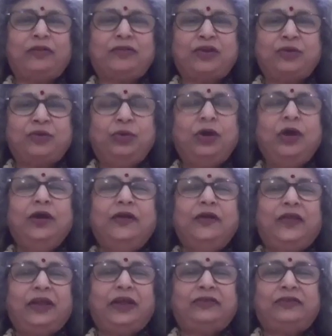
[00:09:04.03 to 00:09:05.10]
ask you
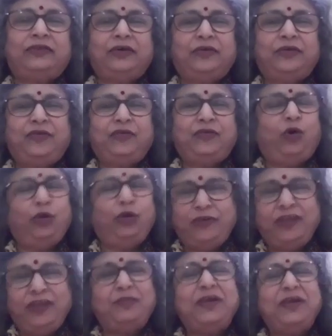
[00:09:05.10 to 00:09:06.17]
that we've
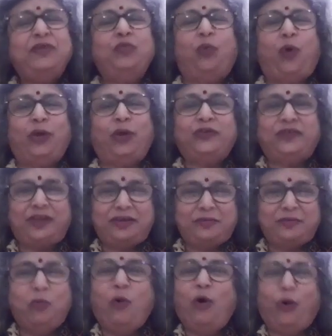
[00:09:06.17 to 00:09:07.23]
always been
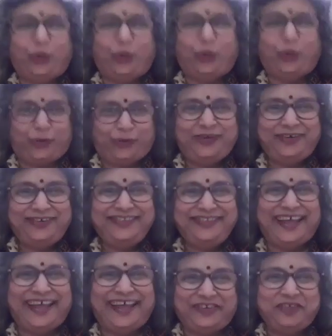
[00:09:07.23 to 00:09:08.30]
wanting more.
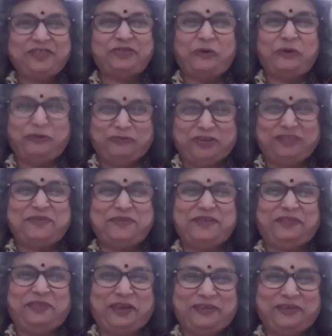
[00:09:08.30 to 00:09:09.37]
Huh? That has always
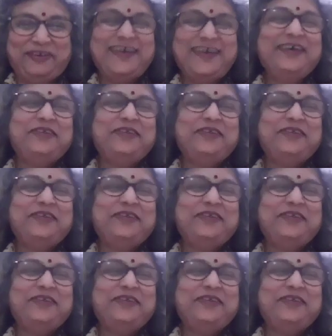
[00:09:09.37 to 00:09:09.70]
been there.